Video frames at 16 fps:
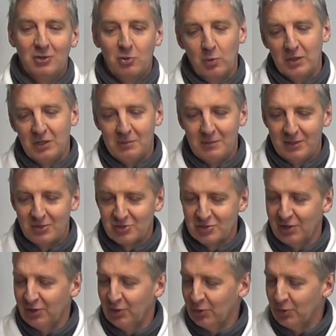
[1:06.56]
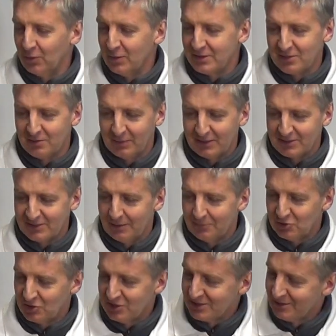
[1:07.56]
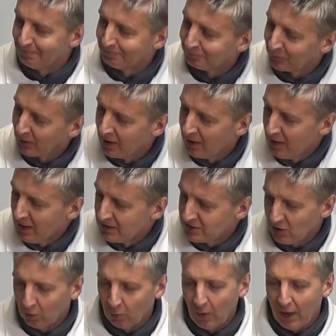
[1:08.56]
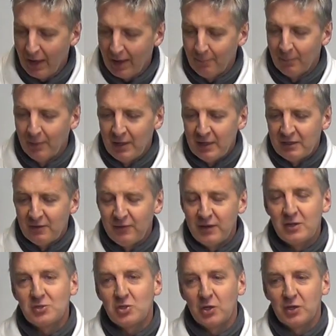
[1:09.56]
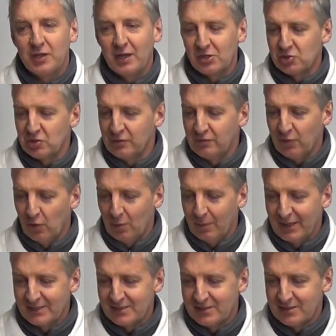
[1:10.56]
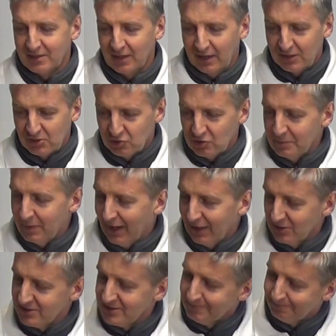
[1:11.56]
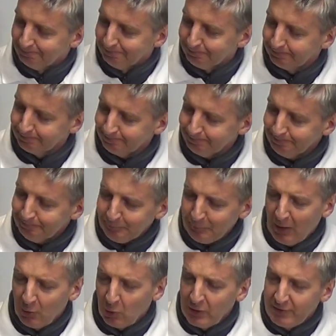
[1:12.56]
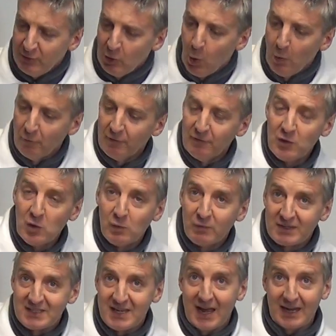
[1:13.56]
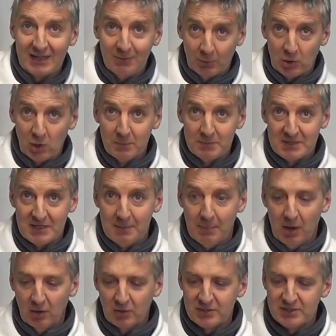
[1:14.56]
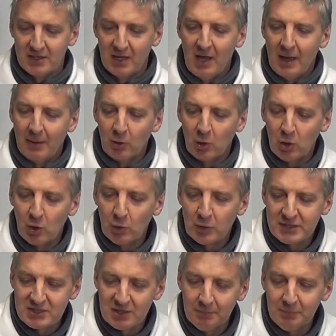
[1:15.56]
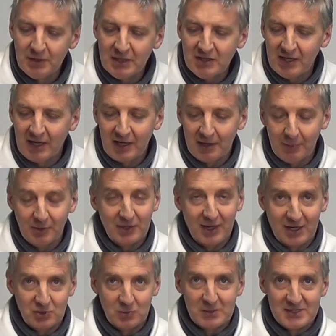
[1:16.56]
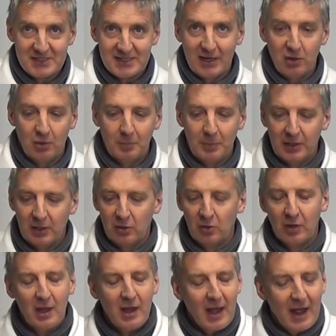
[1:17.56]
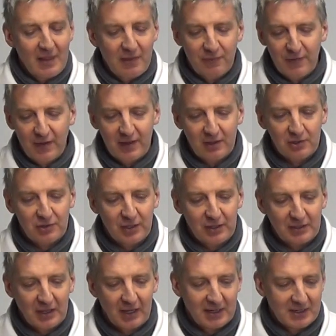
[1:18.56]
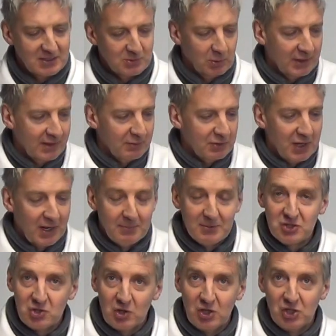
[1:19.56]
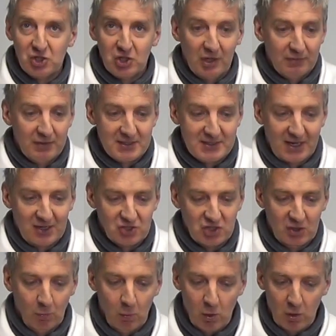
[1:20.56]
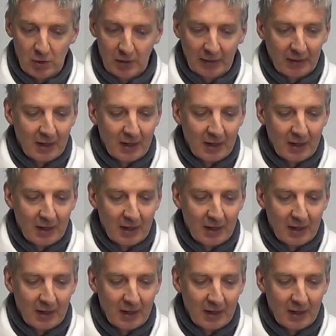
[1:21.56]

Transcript: of 20 meters, although there is some exceptions. So um, the video is going to take three formats, uh, three parts we am going to give an overview of exactly what comes in the box. We're going to go into some detail about the actual setup here. And the final thing then is we'll give a demonstration of this actually working